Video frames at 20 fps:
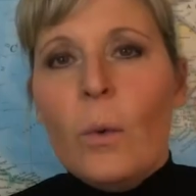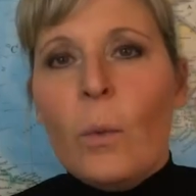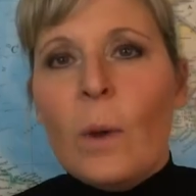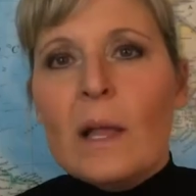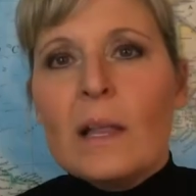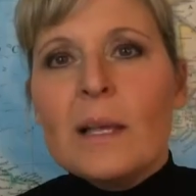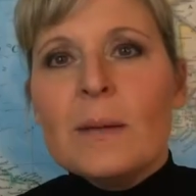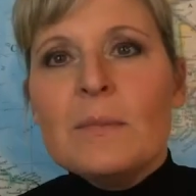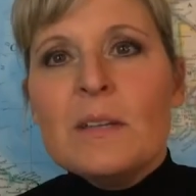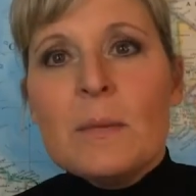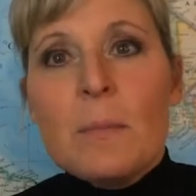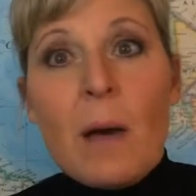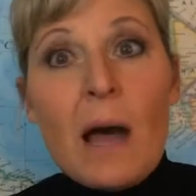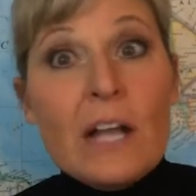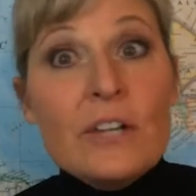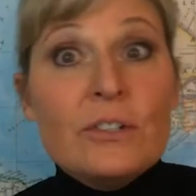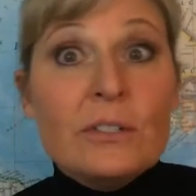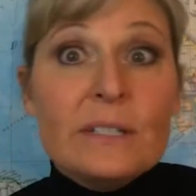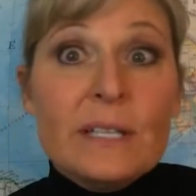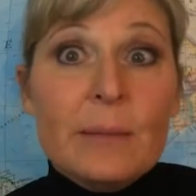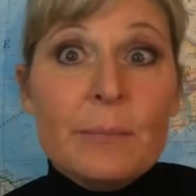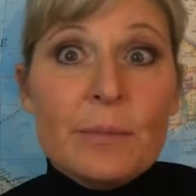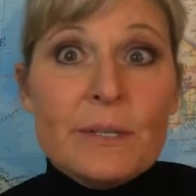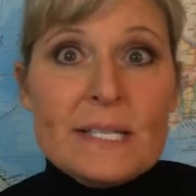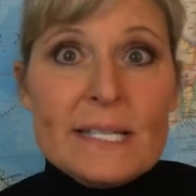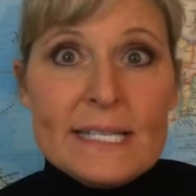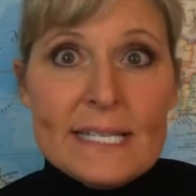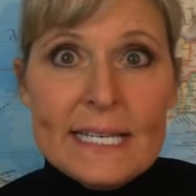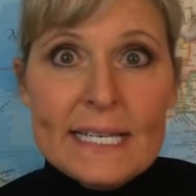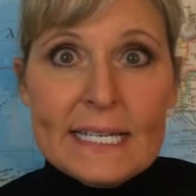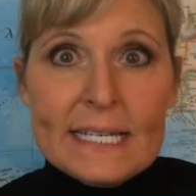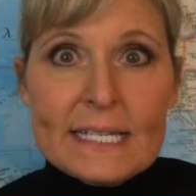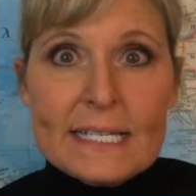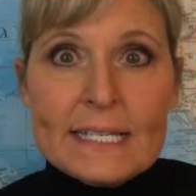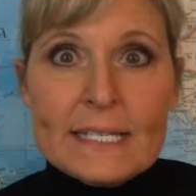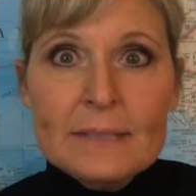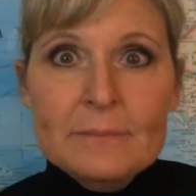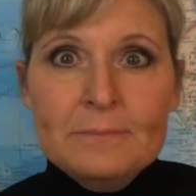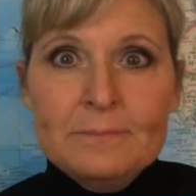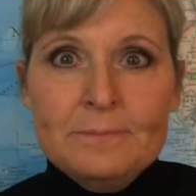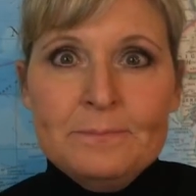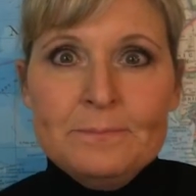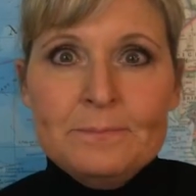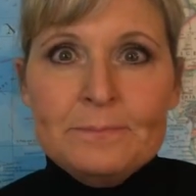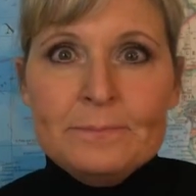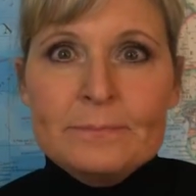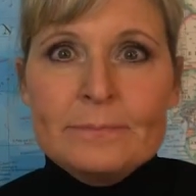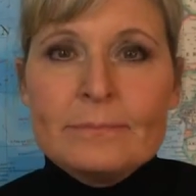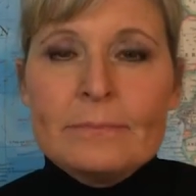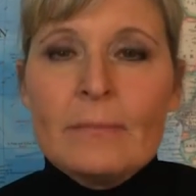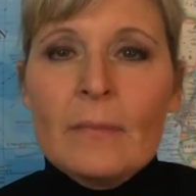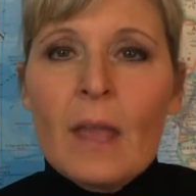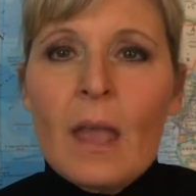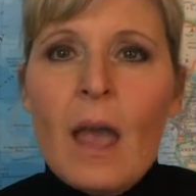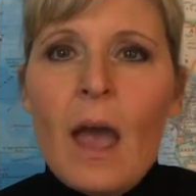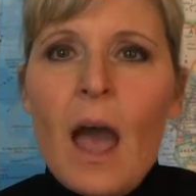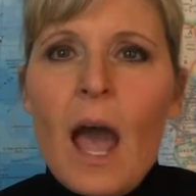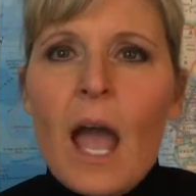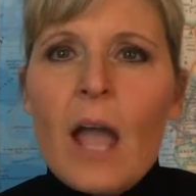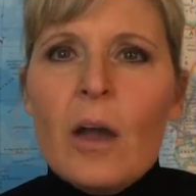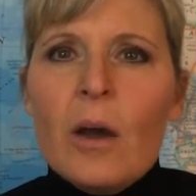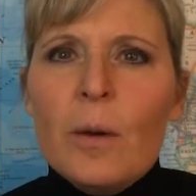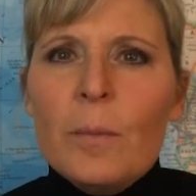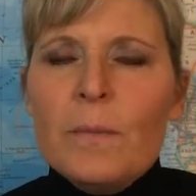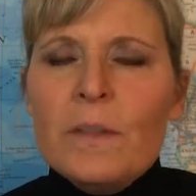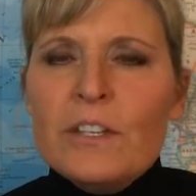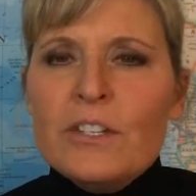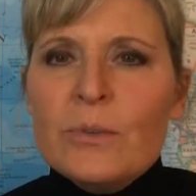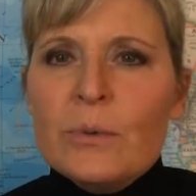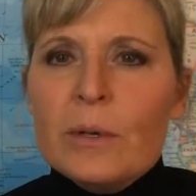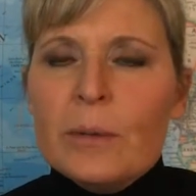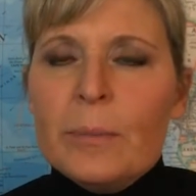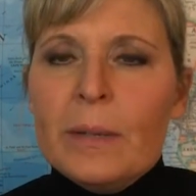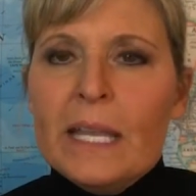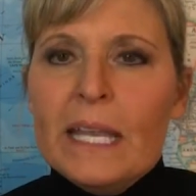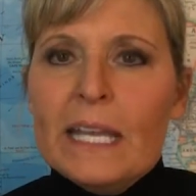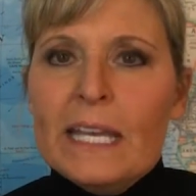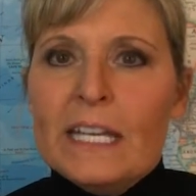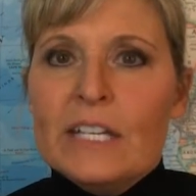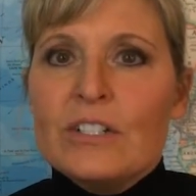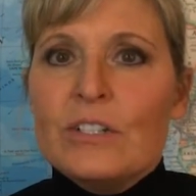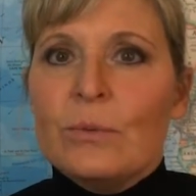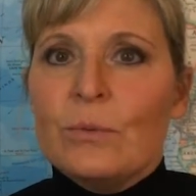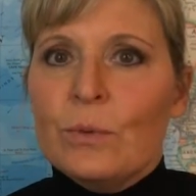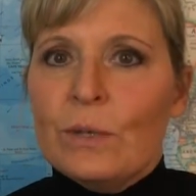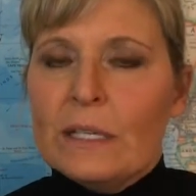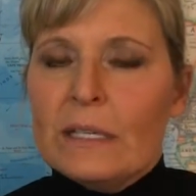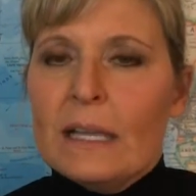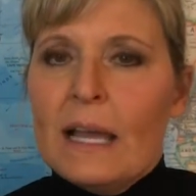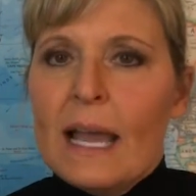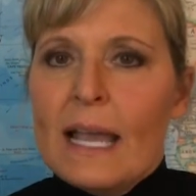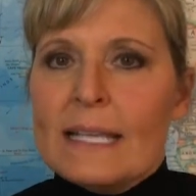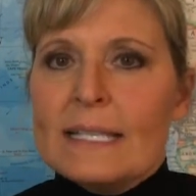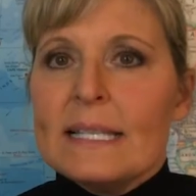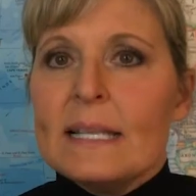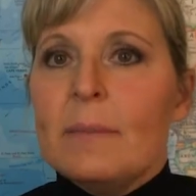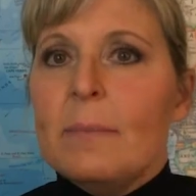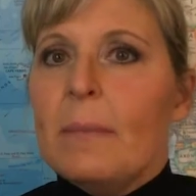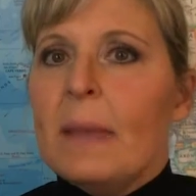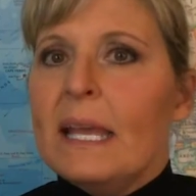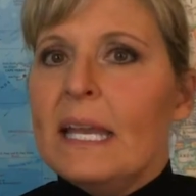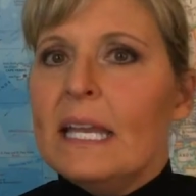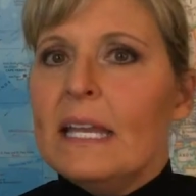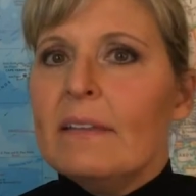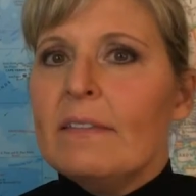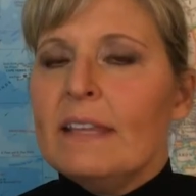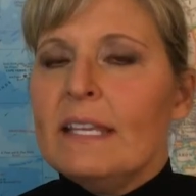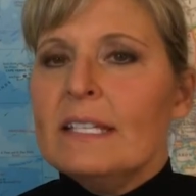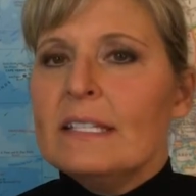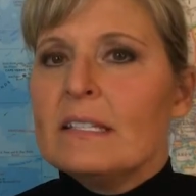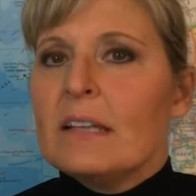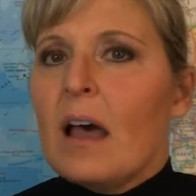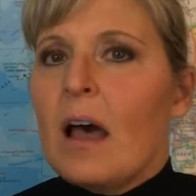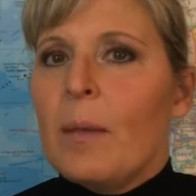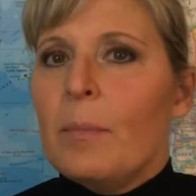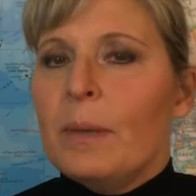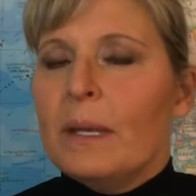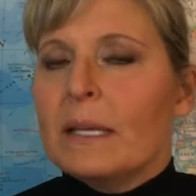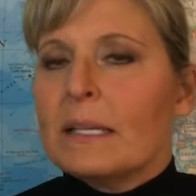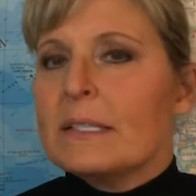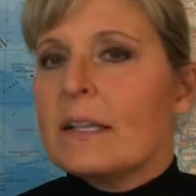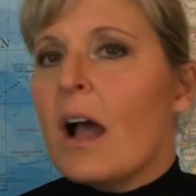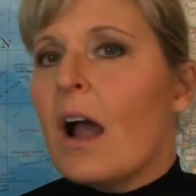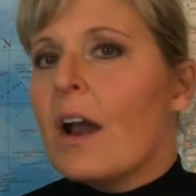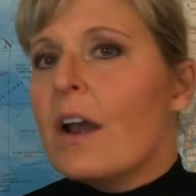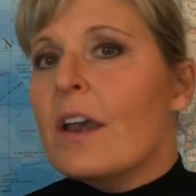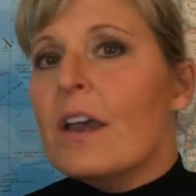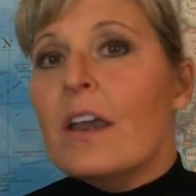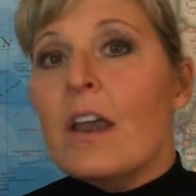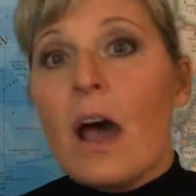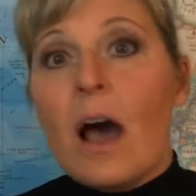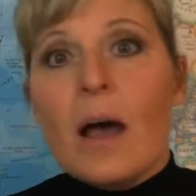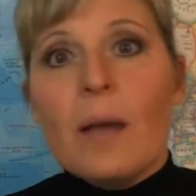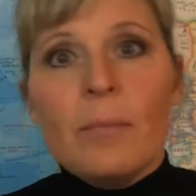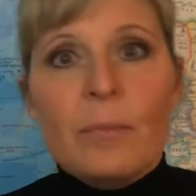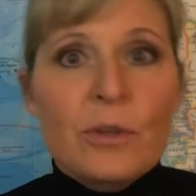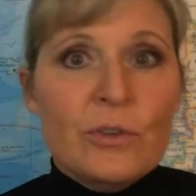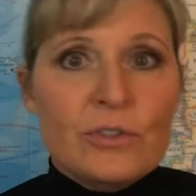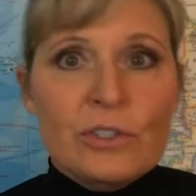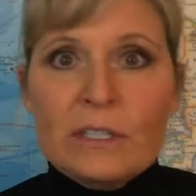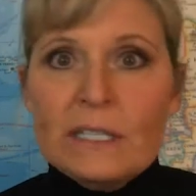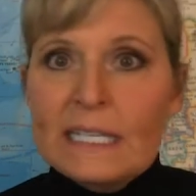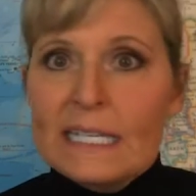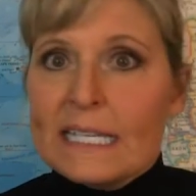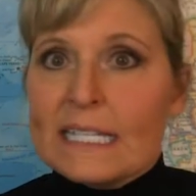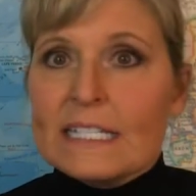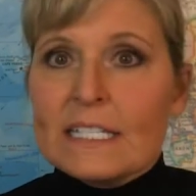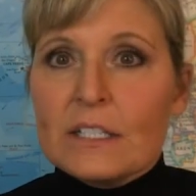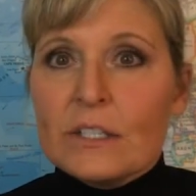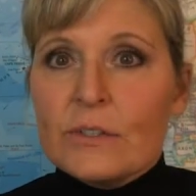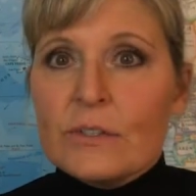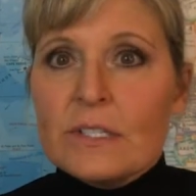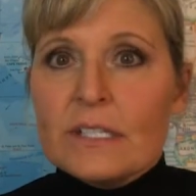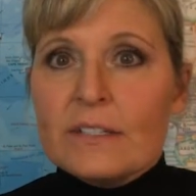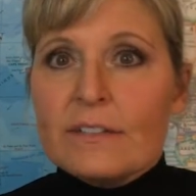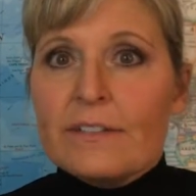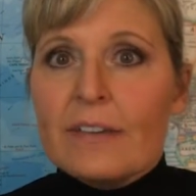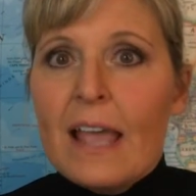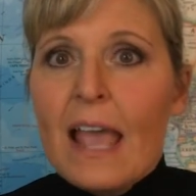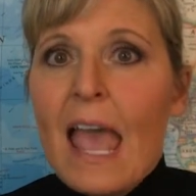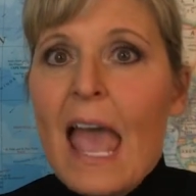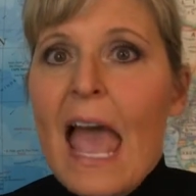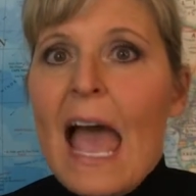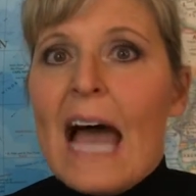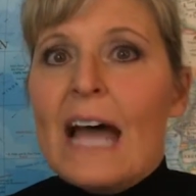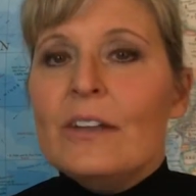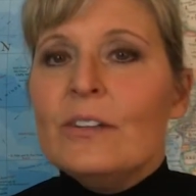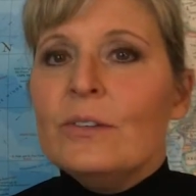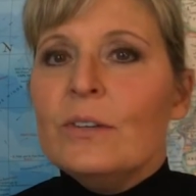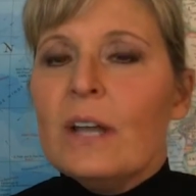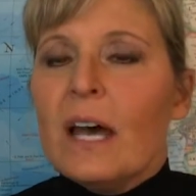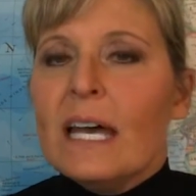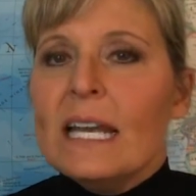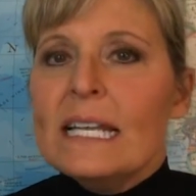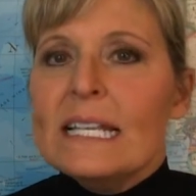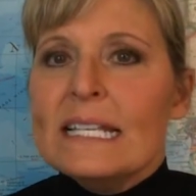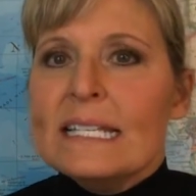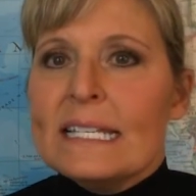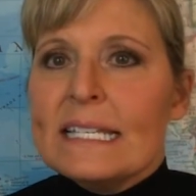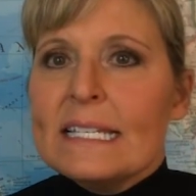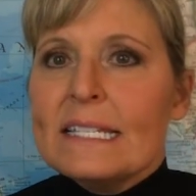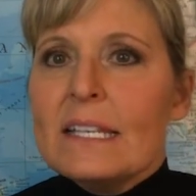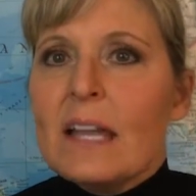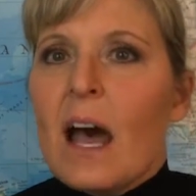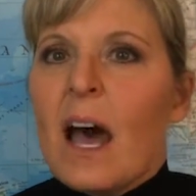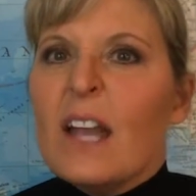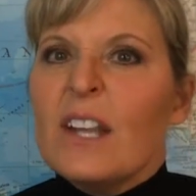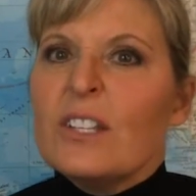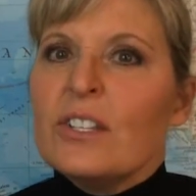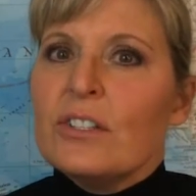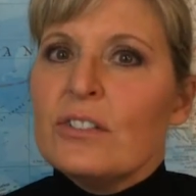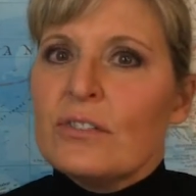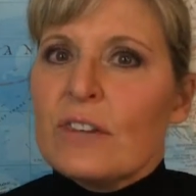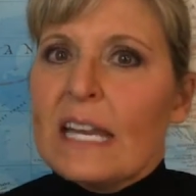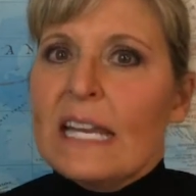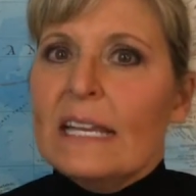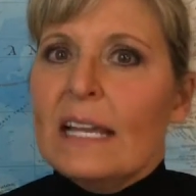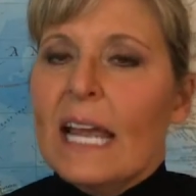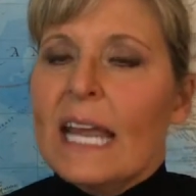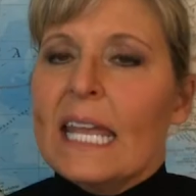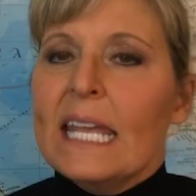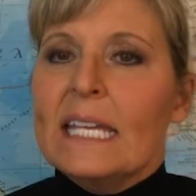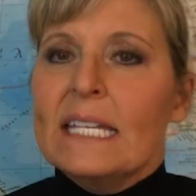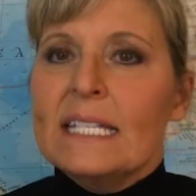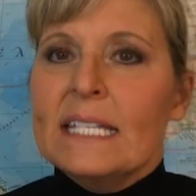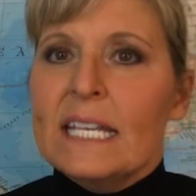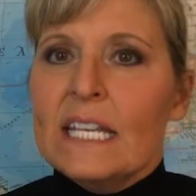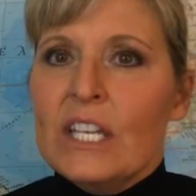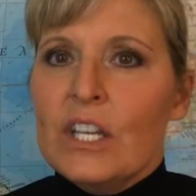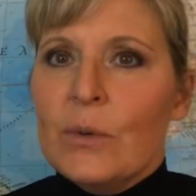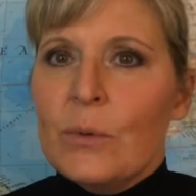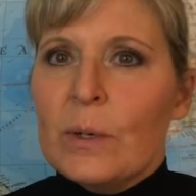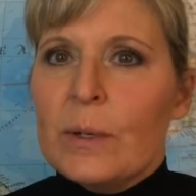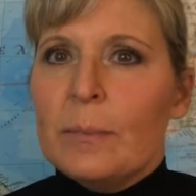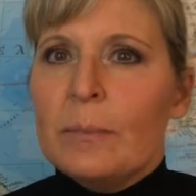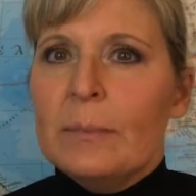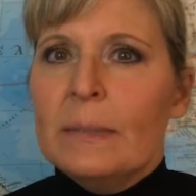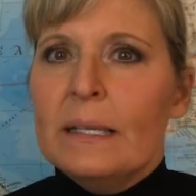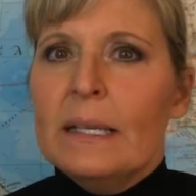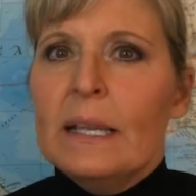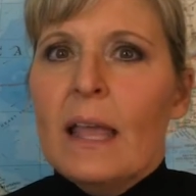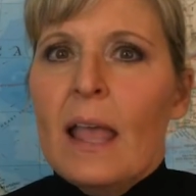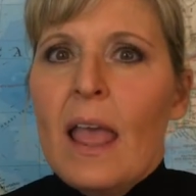Welcome to module number 6. I hope that you are beginning to realize that many of these topics are not mutually exclusive and do not exist on a straight line continuum.